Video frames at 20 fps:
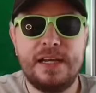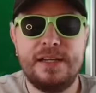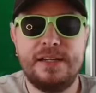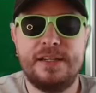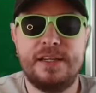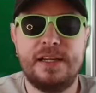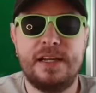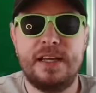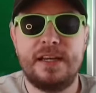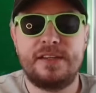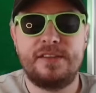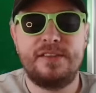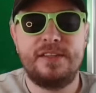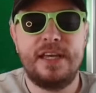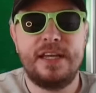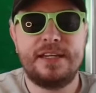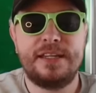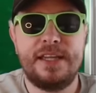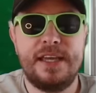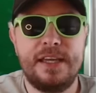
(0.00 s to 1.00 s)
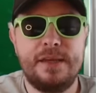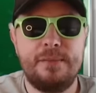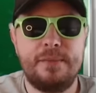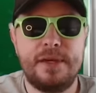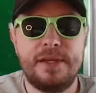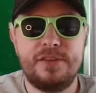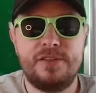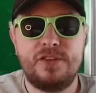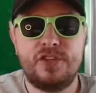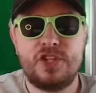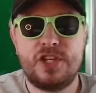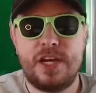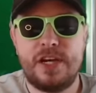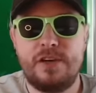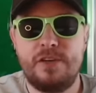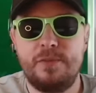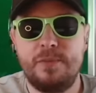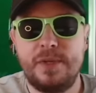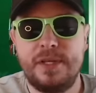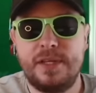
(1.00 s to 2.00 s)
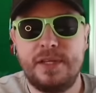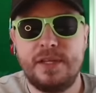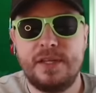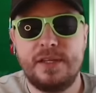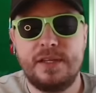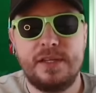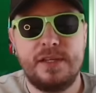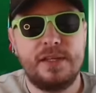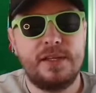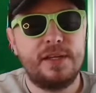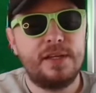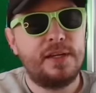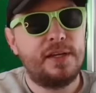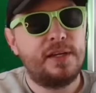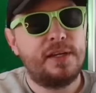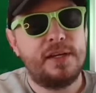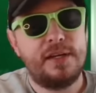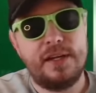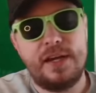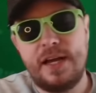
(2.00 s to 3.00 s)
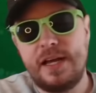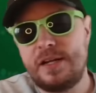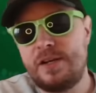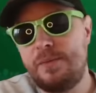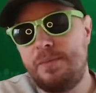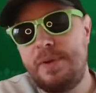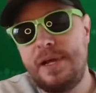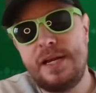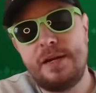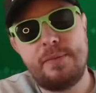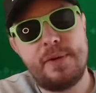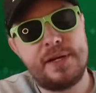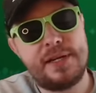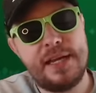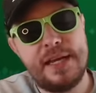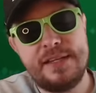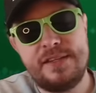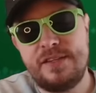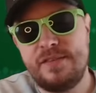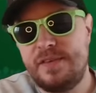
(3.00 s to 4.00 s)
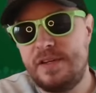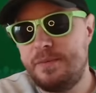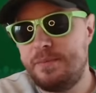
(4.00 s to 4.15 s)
Island Deluxe. That game has chowed me. I complain about Gates of